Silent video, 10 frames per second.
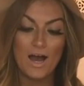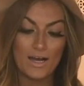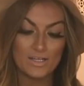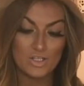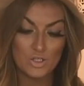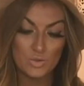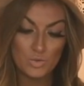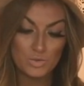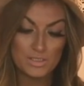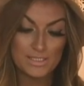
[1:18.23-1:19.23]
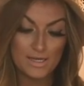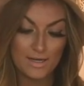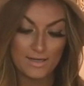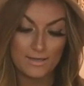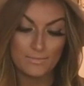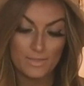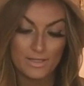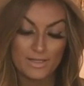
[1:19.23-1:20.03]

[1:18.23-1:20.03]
I use, um,